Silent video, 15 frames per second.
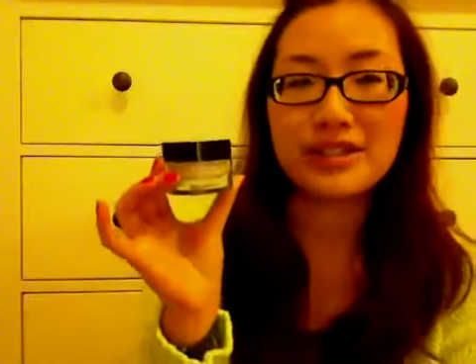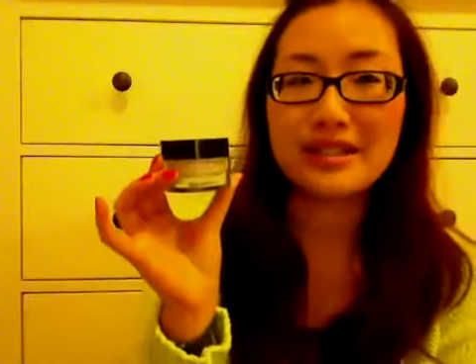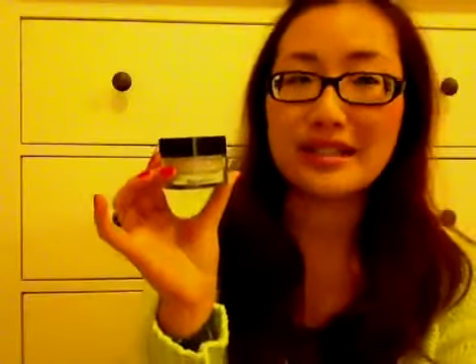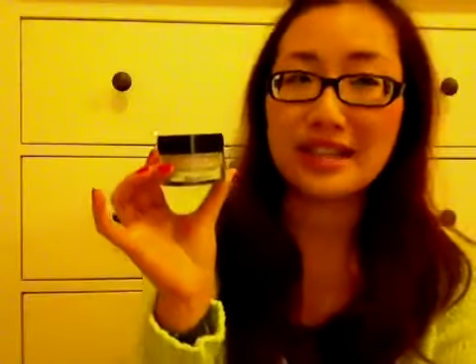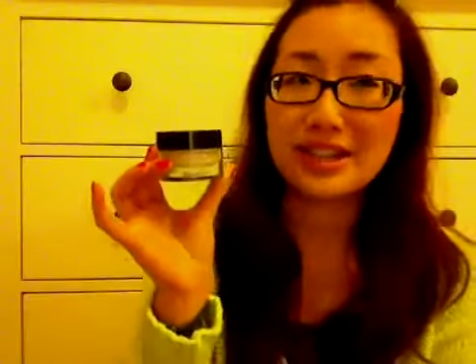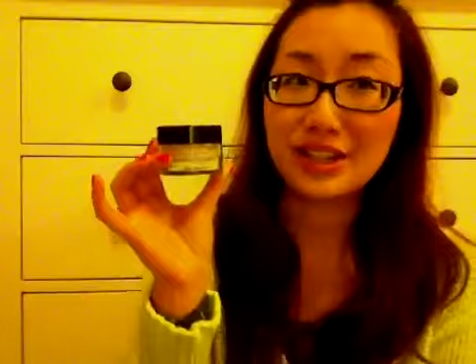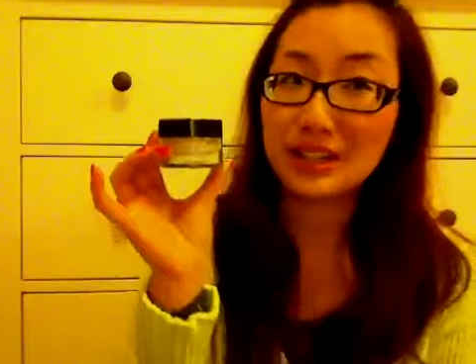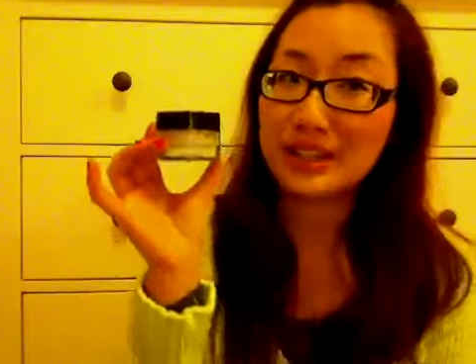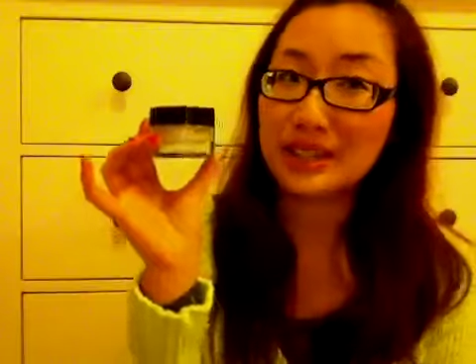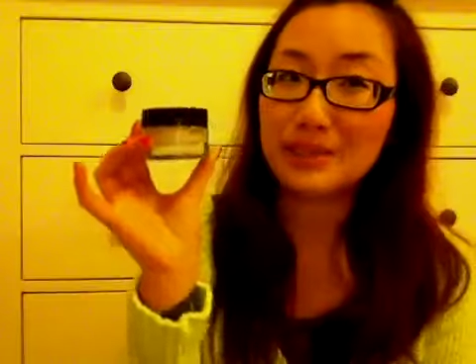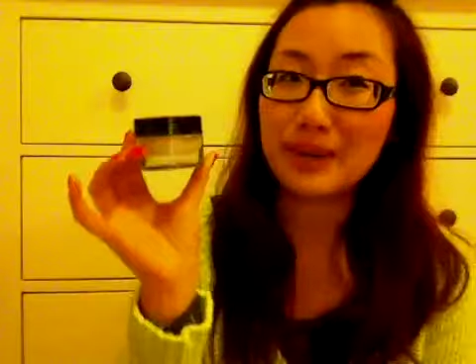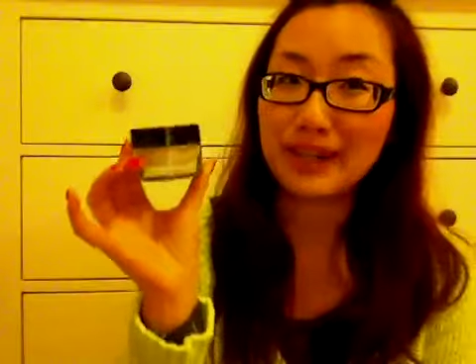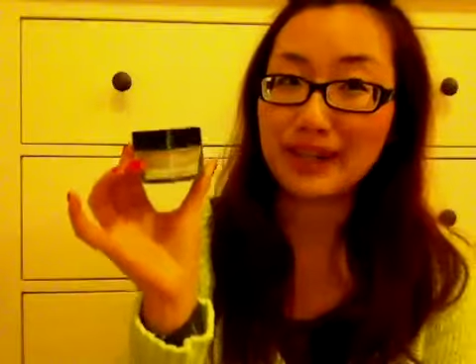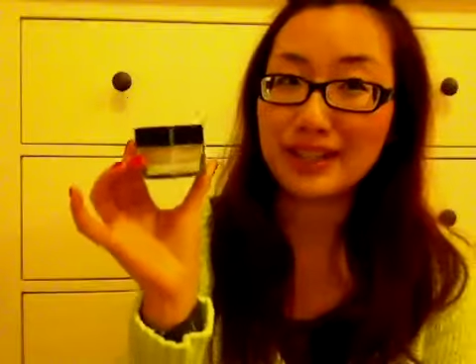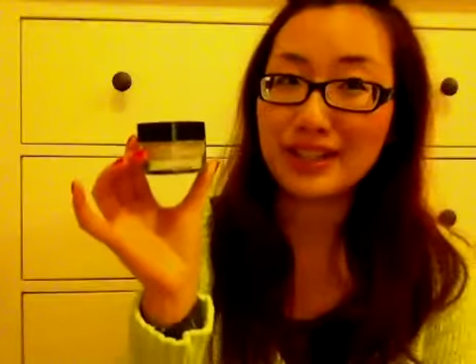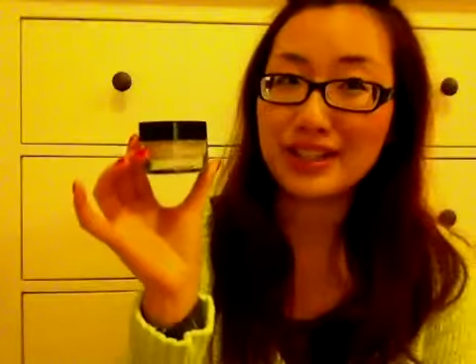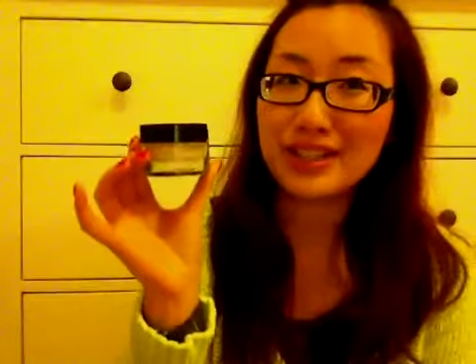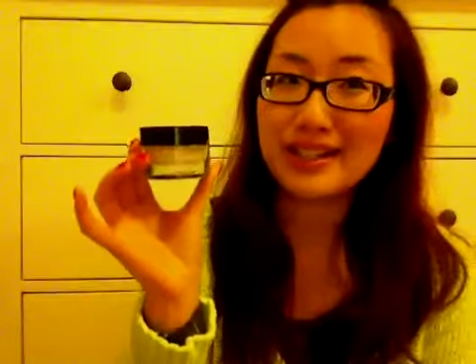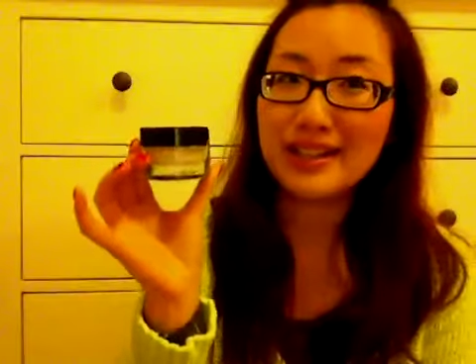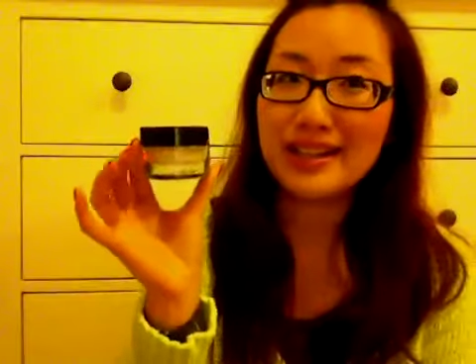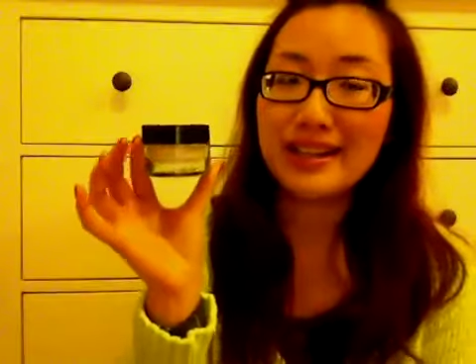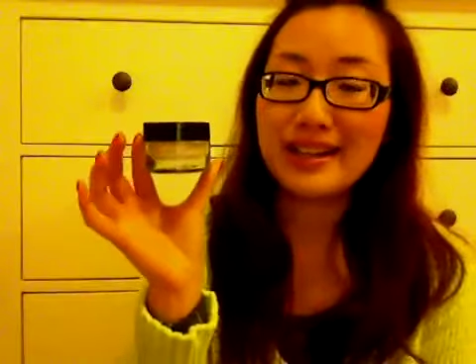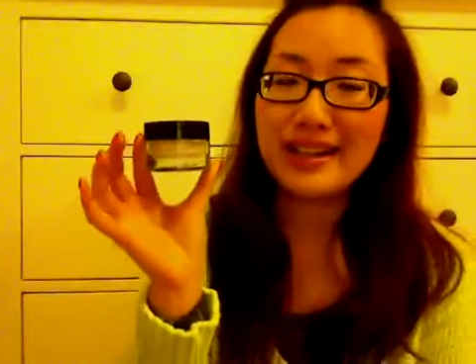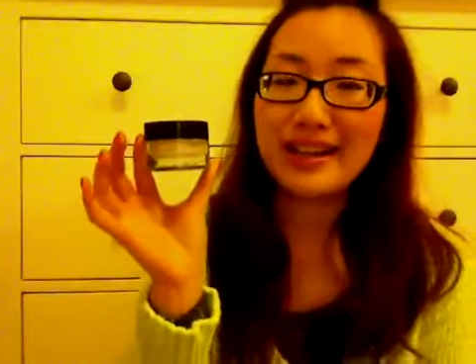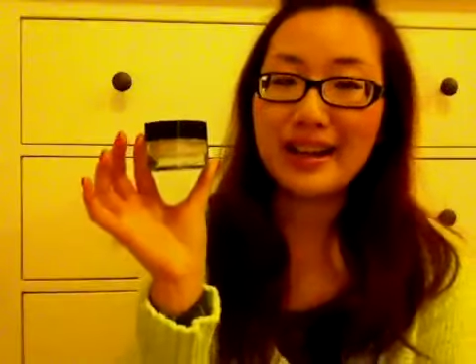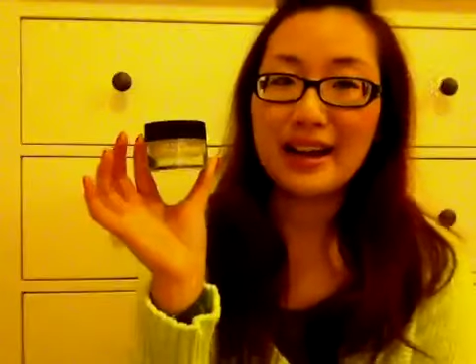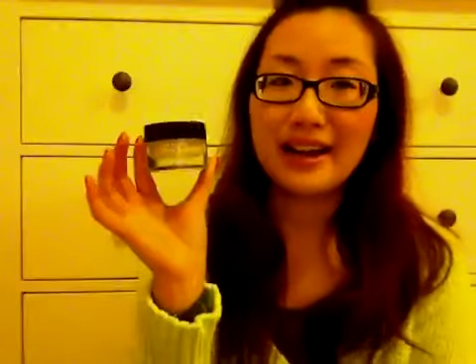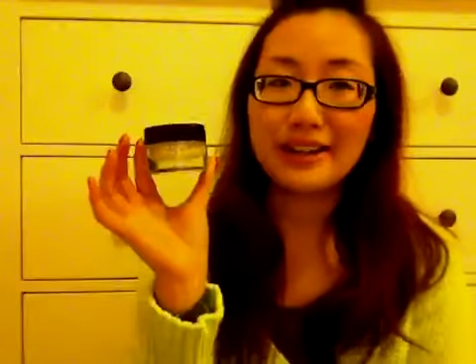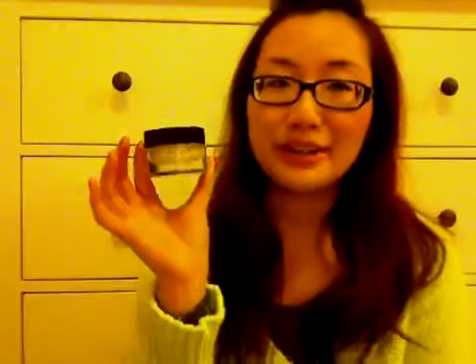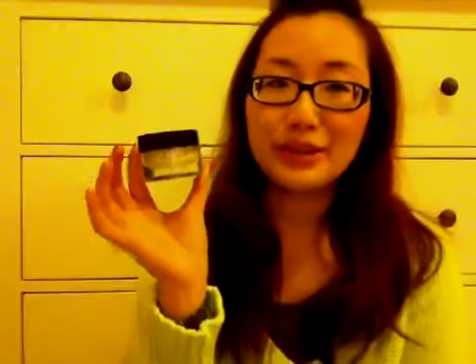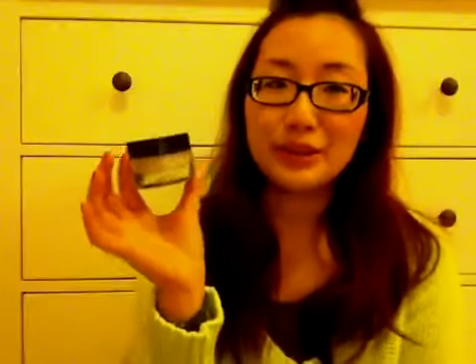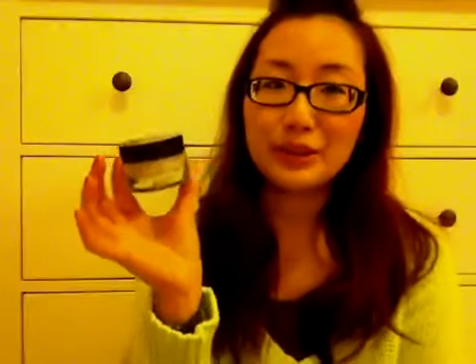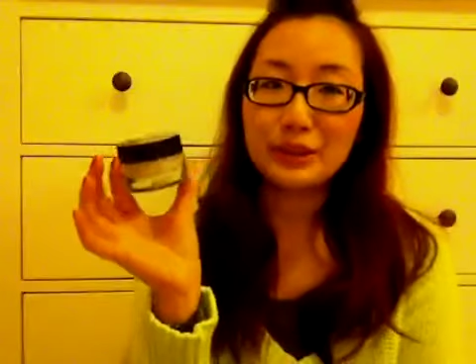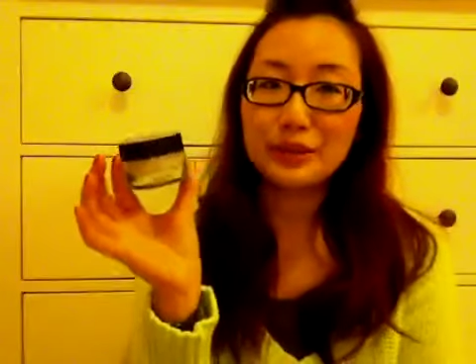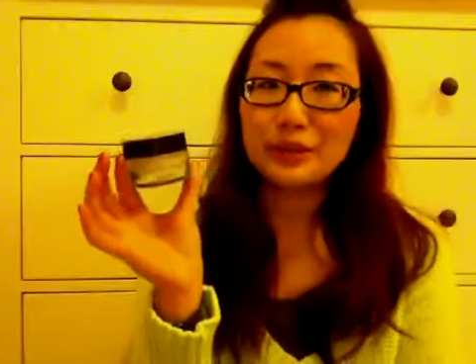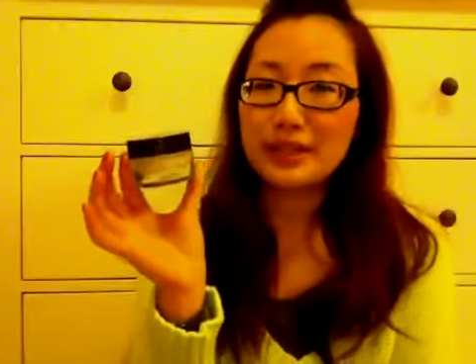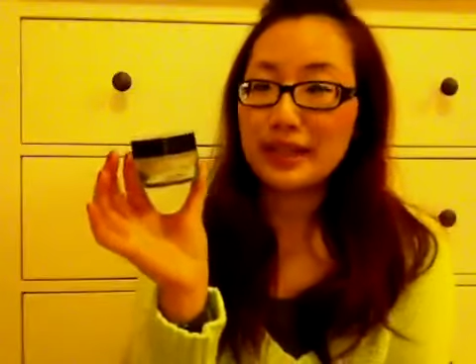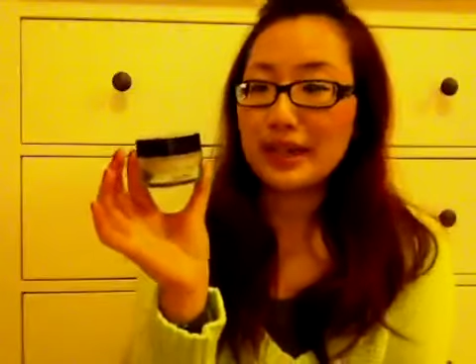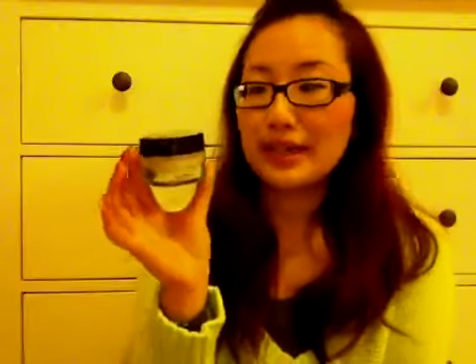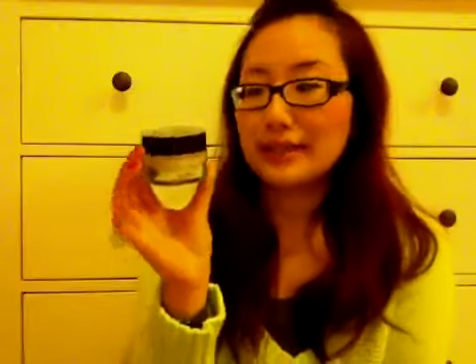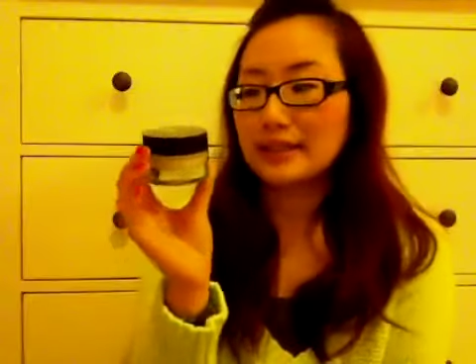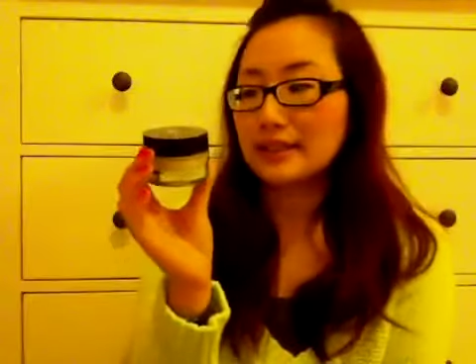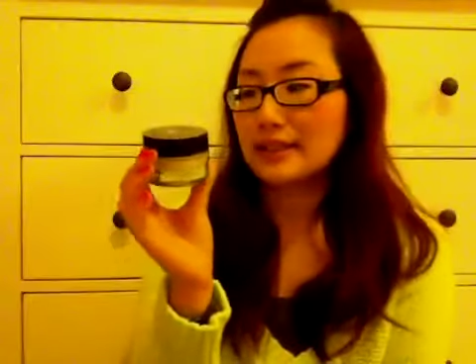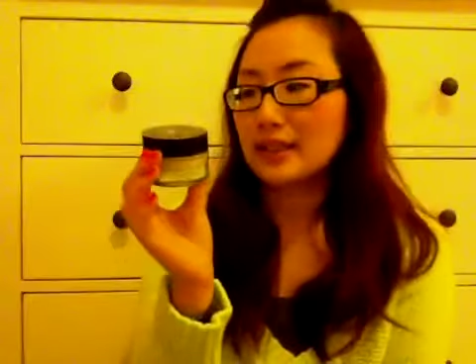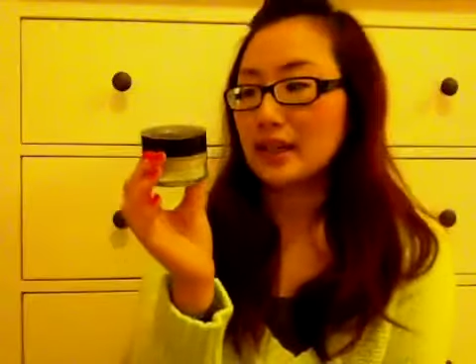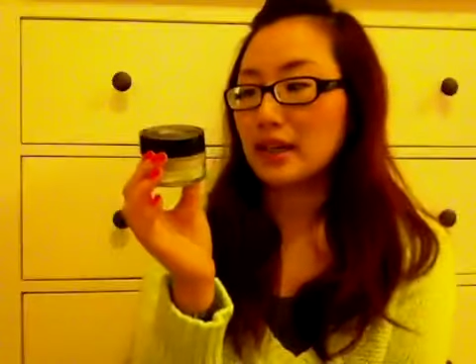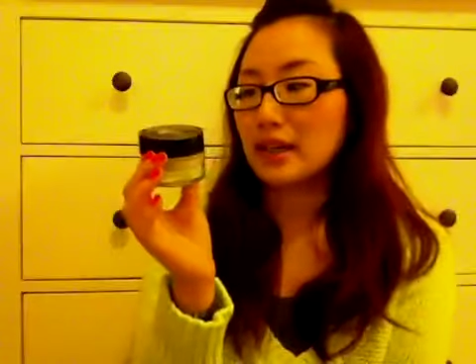is actually its packaging. I know that